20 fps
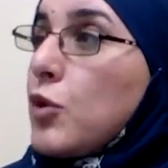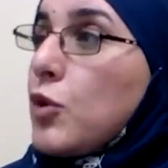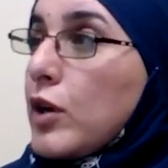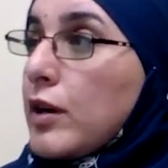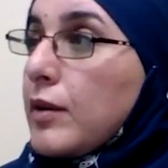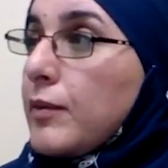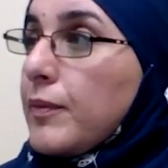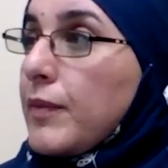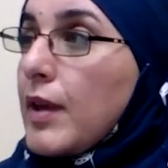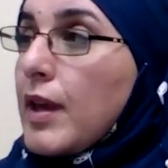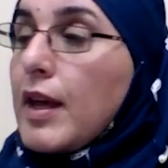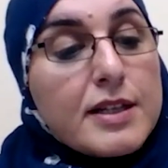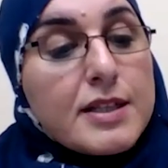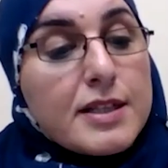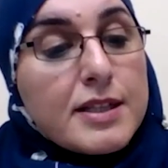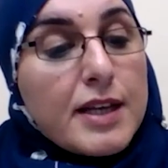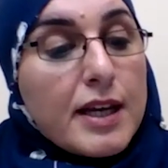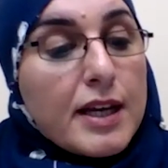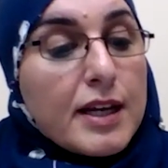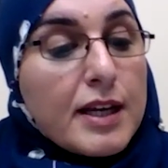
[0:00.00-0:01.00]
more. This
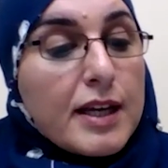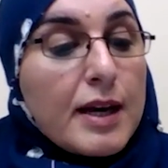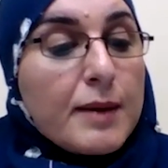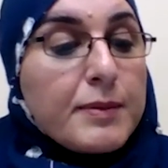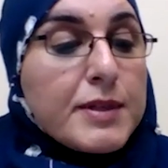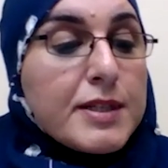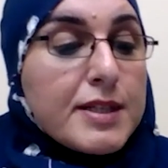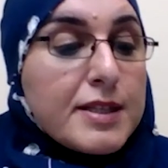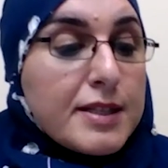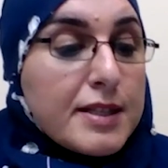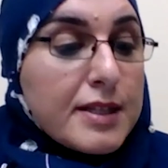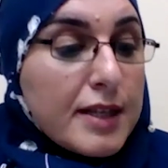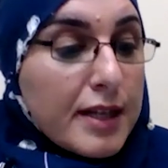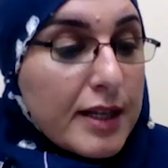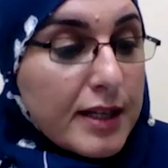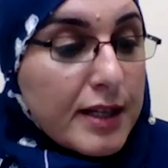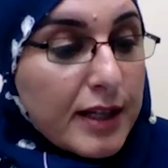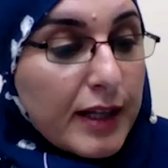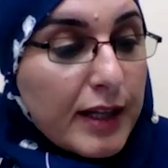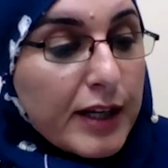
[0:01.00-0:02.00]
snake kept
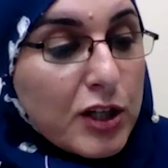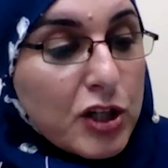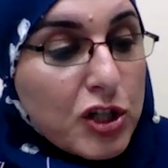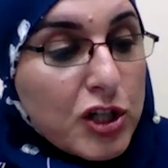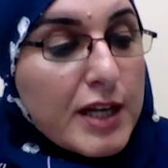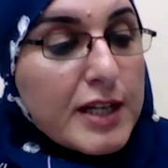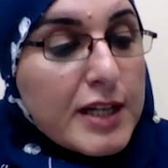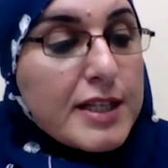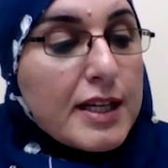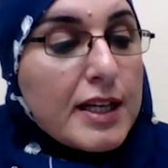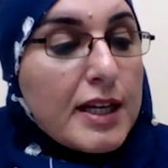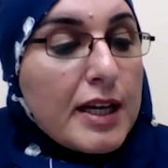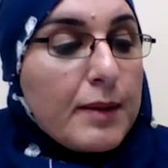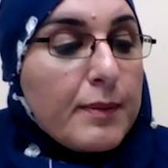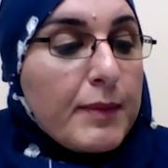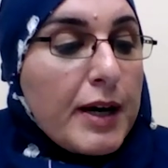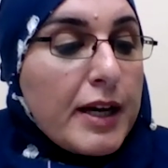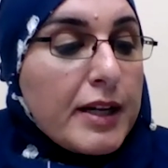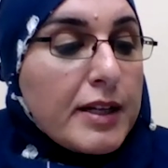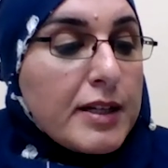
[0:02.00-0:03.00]
like chasing
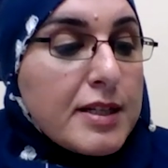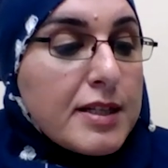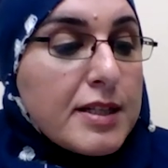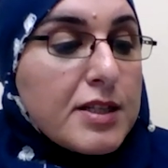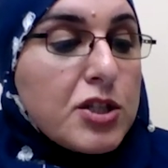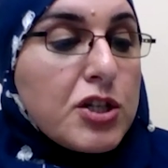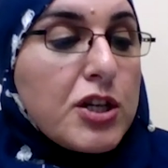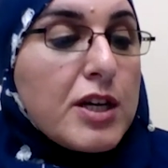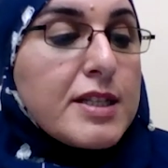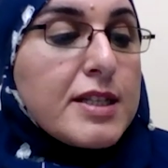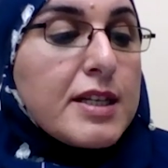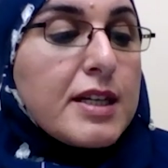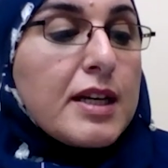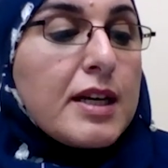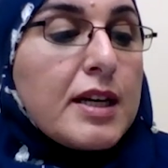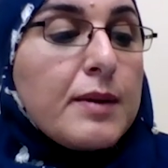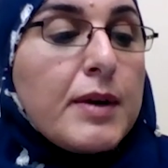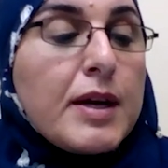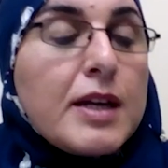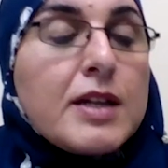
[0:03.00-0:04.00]
him and chasing
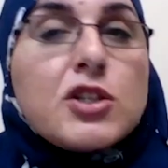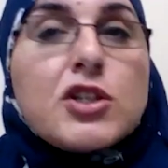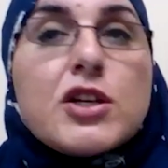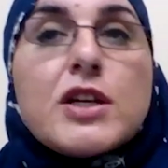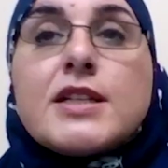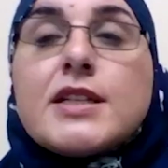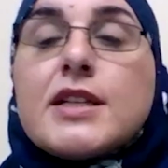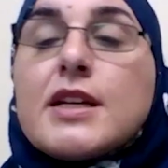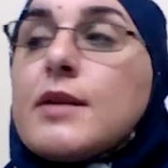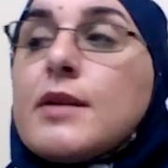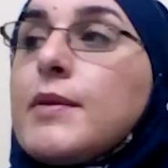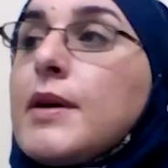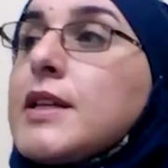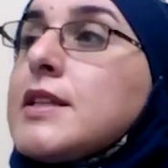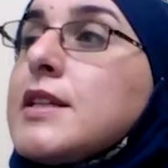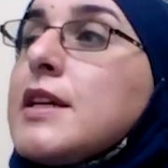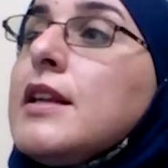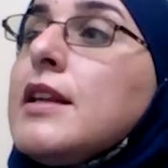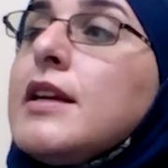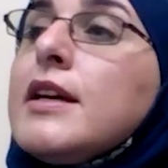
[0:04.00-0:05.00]
him and chasing him
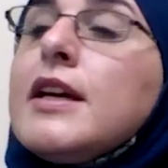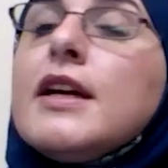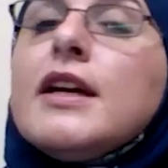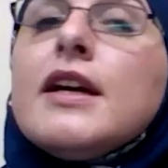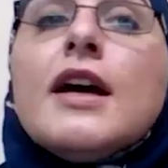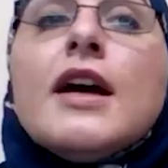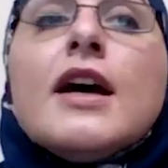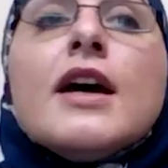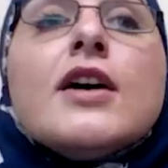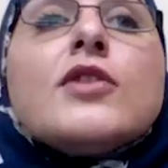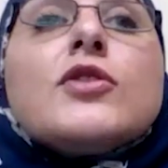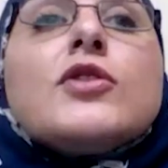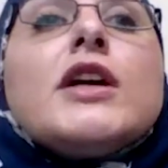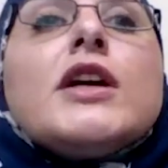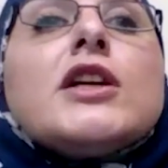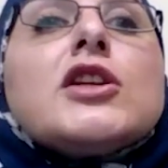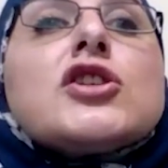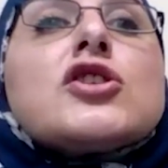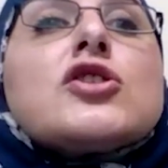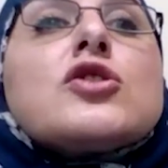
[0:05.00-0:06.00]
until he
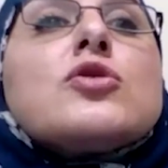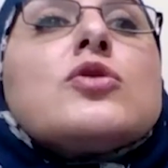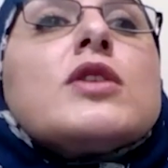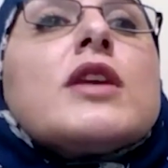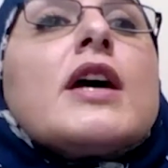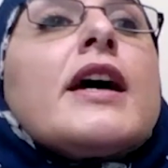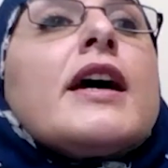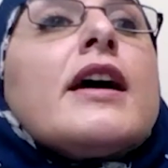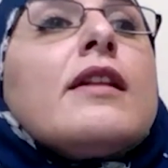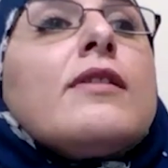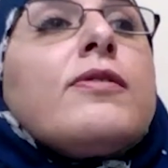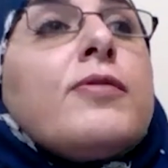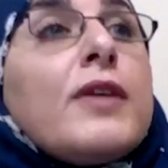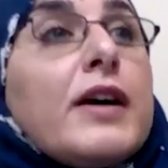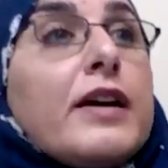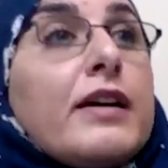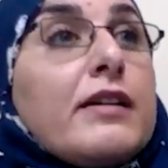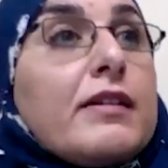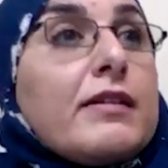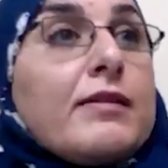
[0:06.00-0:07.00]
reached to the
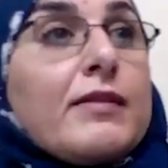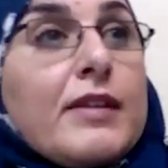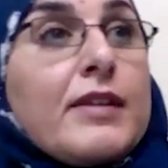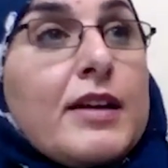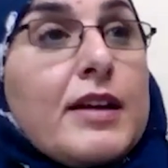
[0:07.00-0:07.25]
hellfire.